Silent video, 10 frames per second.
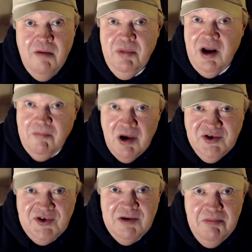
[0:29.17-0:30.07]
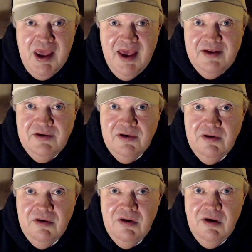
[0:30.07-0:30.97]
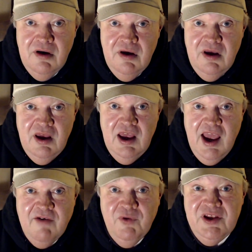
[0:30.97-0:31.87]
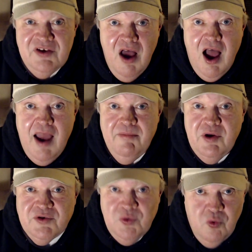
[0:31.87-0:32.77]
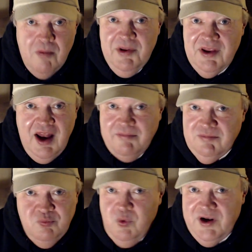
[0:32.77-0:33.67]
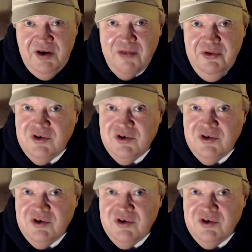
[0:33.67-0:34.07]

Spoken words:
But I must admit, every time there's a woman that I want enough,